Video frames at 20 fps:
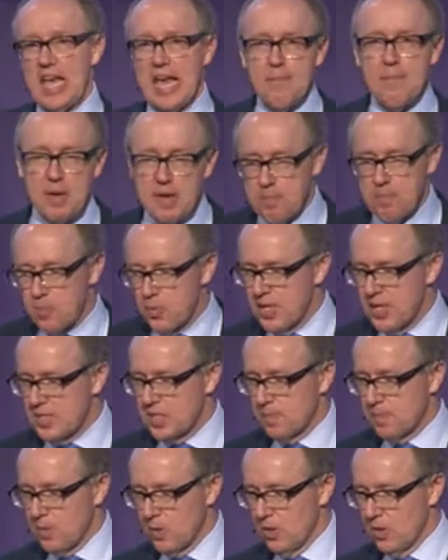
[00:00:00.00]
gaming
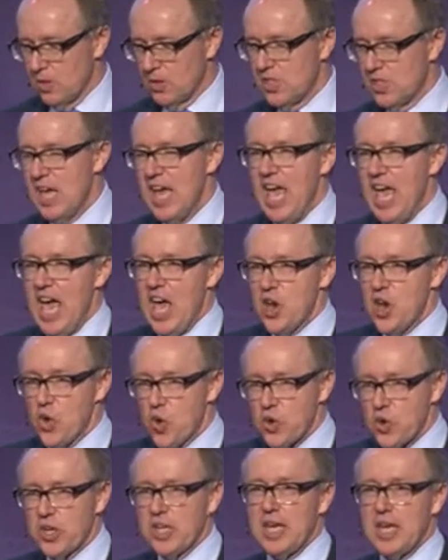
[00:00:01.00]
principles in
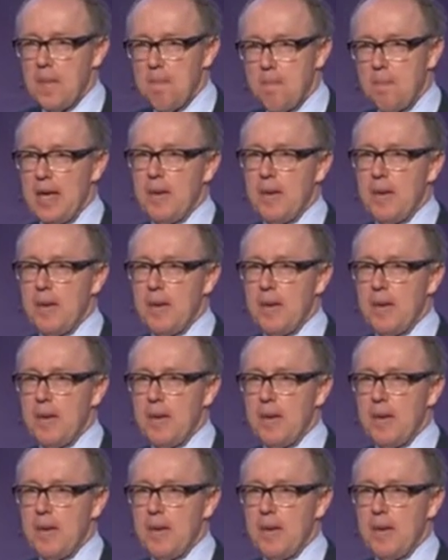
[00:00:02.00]
order to get